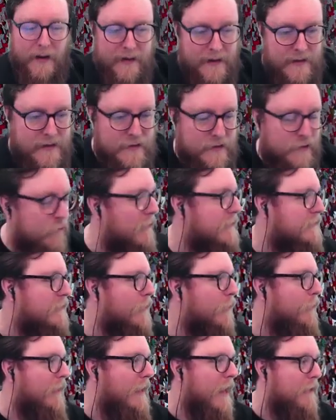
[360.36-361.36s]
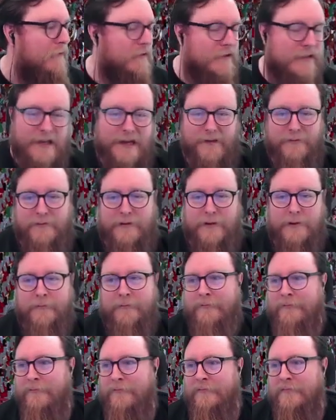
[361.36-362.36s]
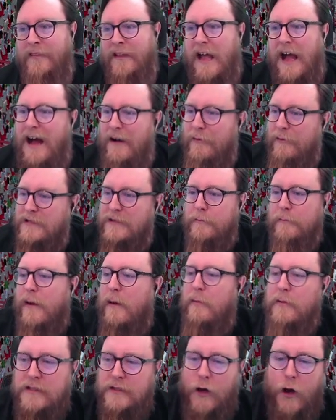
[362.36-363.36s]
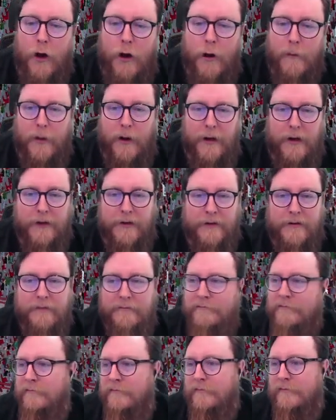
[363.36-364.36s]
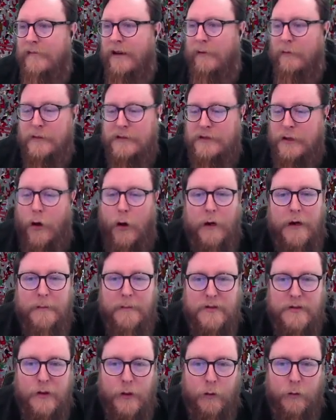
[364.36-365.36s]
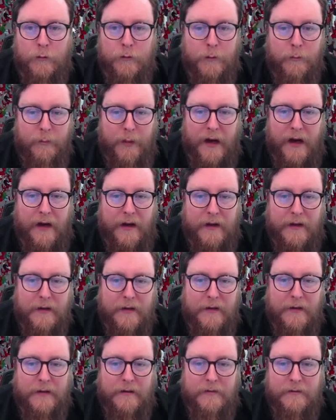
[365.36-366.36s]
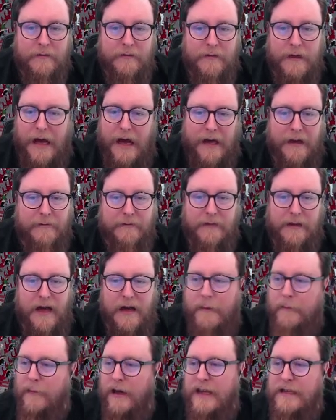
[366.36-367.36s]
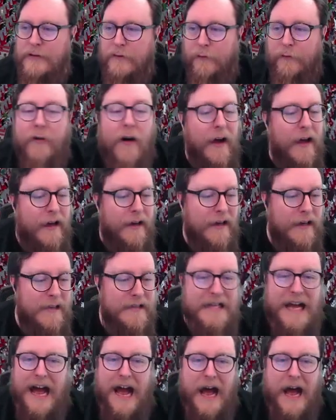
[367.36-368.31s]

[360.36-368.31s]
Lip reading: Butland is the greatest goalie ever to live. I wasn't hot on Butland. I wasn't hot on him at all. But, like, he's on fire. He's